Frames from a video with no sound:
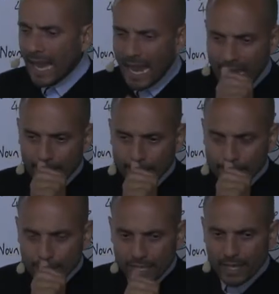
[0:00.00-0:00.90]
And
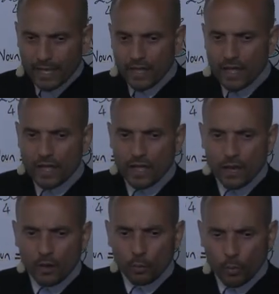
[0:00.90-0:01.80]

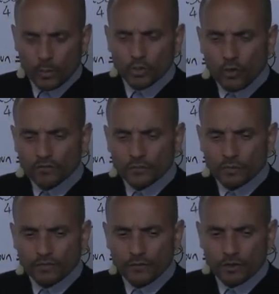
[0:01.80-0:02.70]
we would often
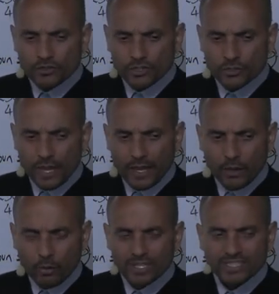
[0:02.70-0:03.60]
refer to that
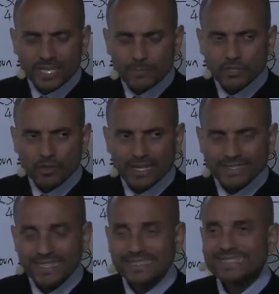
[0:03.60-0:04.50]
or conceptualize
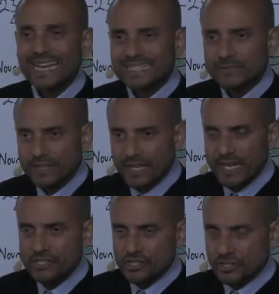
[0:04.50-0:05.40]
it as
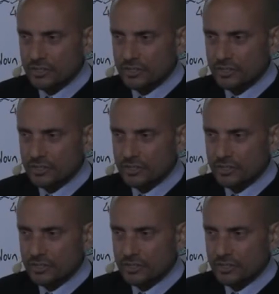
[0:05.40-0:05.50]
sanctification.